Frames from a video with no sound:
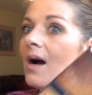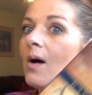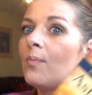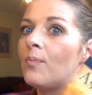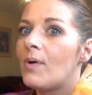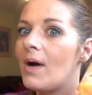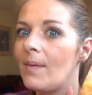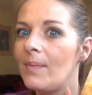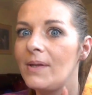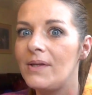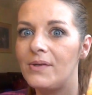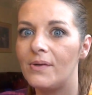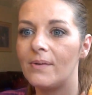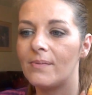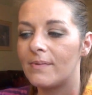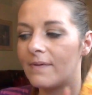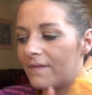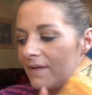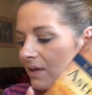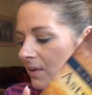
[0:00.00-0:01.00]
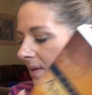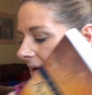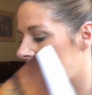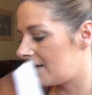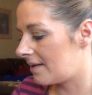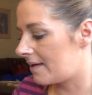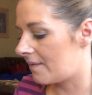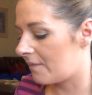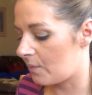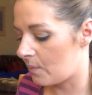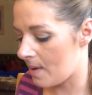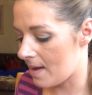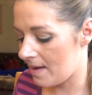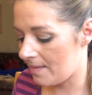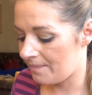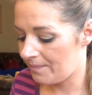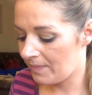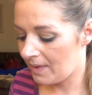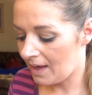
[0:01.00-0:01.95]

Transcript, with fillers: i'll probably do a review and a giveaway